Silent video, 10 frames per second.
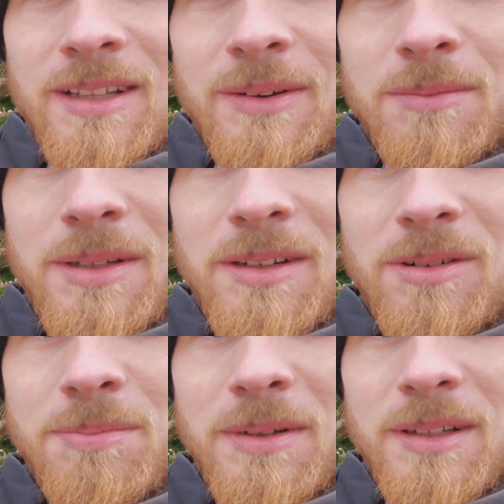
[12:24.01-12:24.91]
That would be
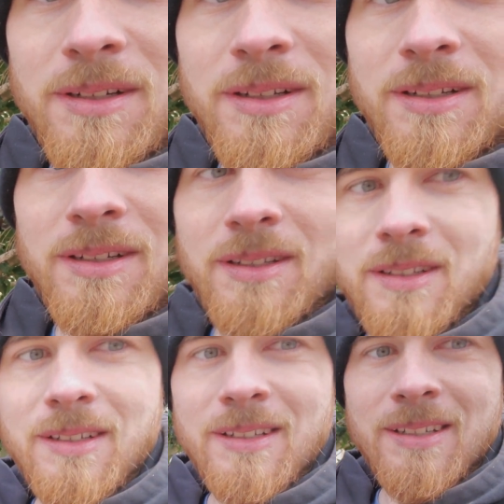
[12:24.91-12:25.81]
open.
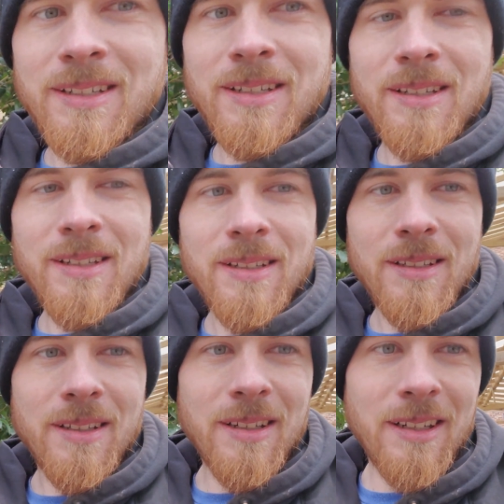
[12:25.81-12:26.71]

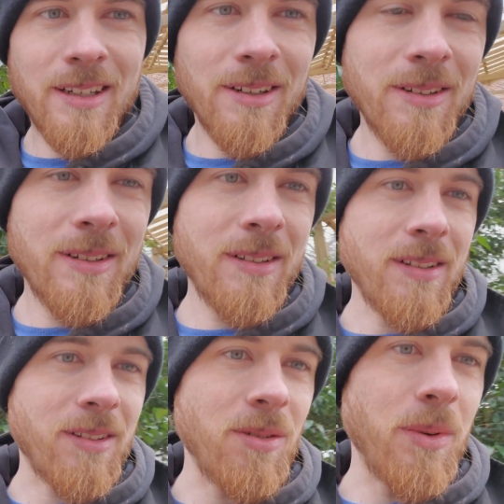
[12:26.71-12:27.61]
There you go.
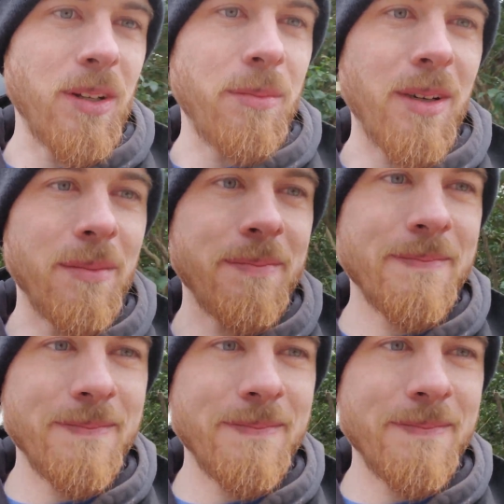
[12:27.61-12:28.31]
Let's go weld them up.